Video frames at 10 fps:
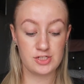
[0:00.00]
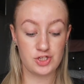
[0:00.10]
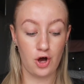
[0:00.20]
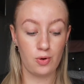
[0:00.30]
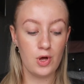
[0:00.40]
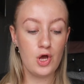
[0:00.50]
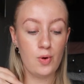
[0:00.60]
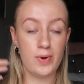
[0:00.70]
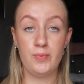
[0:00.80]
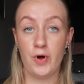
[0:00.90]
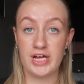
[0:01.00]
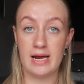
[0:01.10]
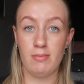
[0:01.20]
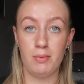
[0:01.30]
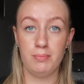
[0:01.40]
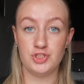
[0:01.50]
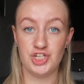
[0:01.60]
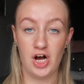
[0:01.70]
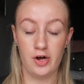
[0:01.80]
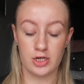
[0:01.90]
so when I'm working out my
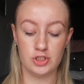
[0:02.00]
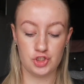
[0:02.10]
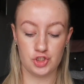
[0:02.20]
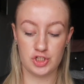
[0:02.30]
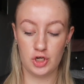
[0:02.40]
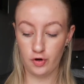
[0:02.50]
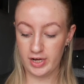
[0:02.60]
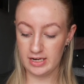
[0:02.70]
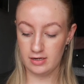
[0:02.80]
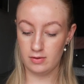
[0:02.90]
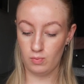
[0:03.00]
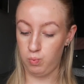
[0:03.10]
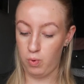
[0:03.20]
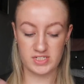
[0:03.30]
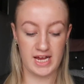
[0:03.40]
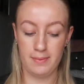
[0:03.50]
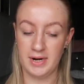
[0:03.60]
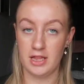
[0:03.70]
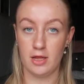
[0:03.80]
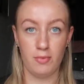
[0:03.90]
budget I can just look in what's
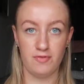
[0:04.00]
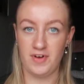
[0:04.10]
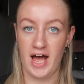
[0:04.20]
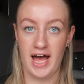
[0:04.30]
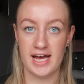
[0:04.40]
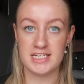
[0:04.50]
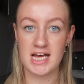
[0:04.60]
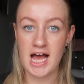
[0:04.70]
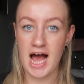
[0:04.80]
happening the month ahead